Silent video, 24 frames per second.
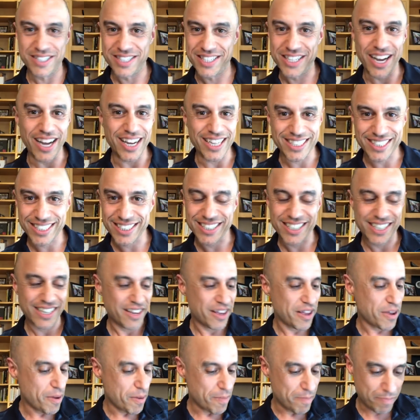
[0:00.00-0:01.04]
dust,
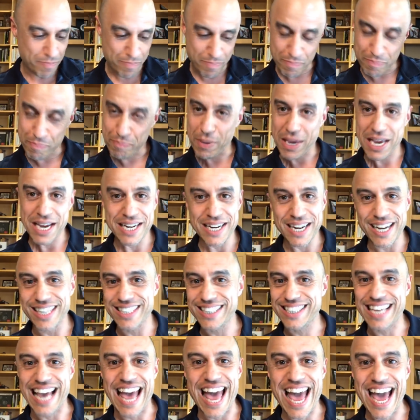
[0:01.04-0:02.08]

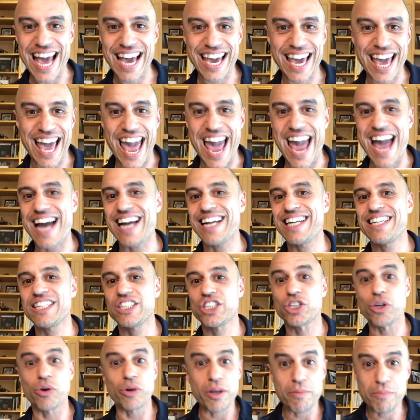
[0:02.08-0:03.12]
peanuts, egg, and
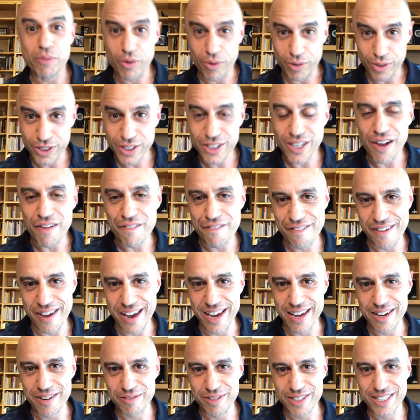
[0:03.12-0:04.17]
sodium lauryl
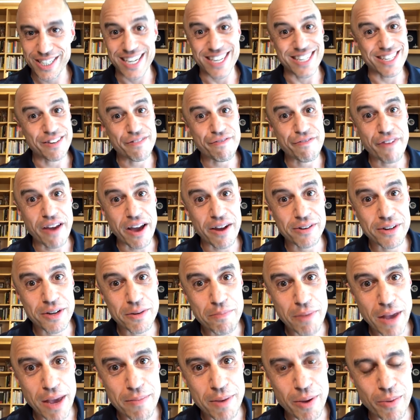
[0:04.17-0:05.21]
sulfate, which isn't found in
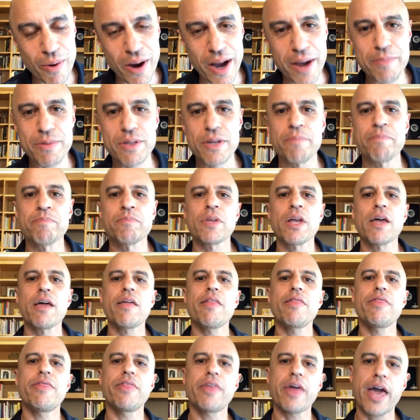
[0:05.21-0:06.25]
baby wipes,
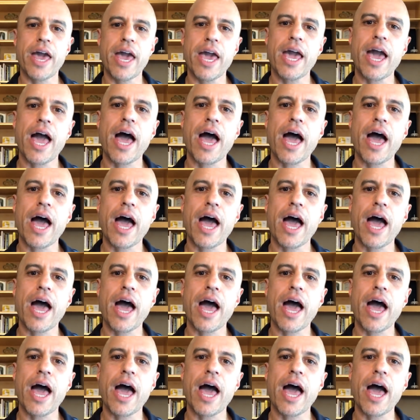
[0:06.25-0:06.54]
they